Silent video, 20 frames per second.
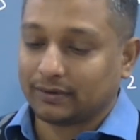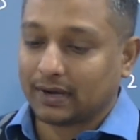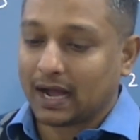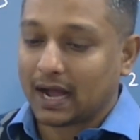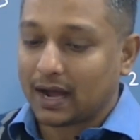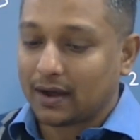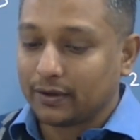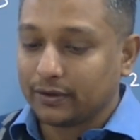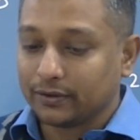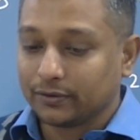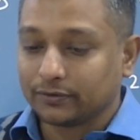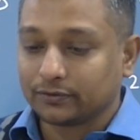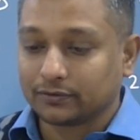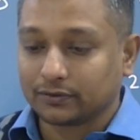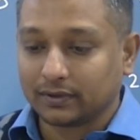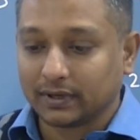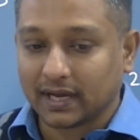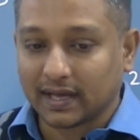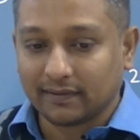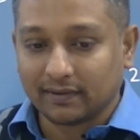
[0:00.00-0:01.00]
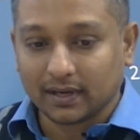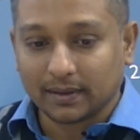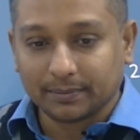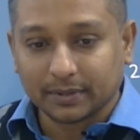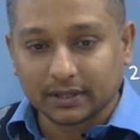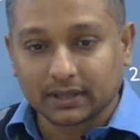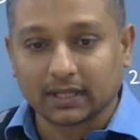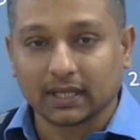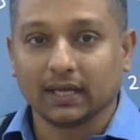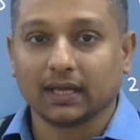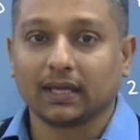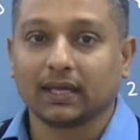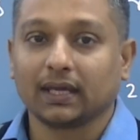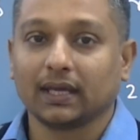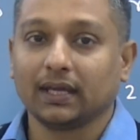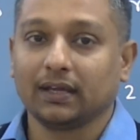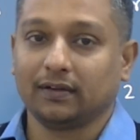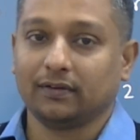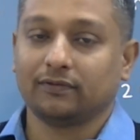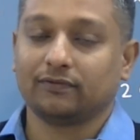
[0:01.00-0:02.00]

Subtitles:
how you should develop a thinking